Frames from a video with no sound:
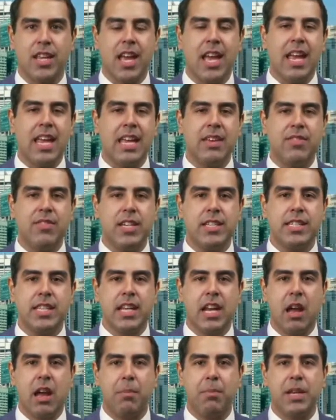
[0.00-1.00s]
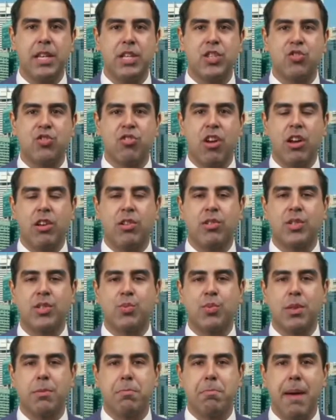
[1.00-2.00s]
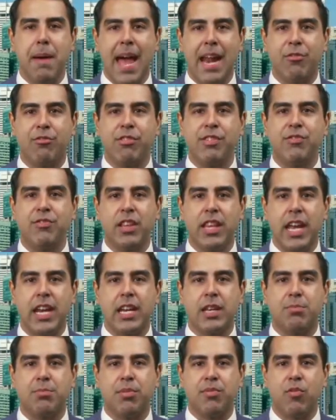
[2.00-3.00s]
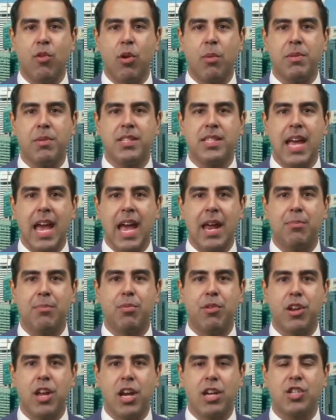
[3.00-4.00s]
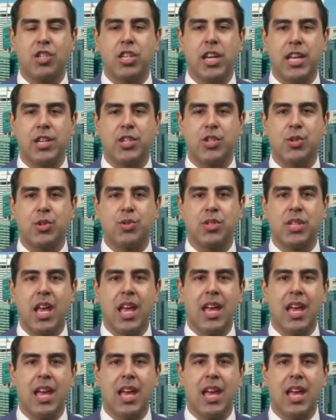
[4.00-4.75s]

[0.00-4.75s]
even as the company struggles with battery-related performance and production issues